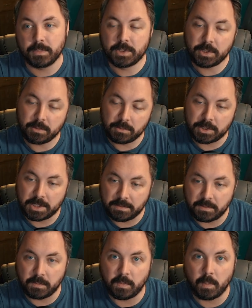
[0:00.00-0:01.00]
to
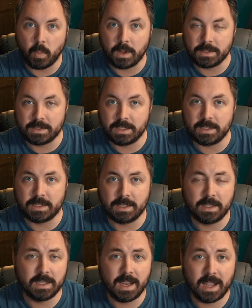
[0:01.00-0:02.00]
shift from one scene
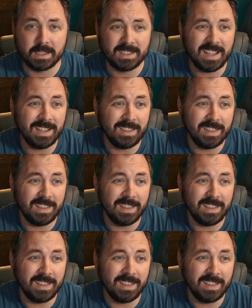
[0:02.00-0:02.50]
to the next. They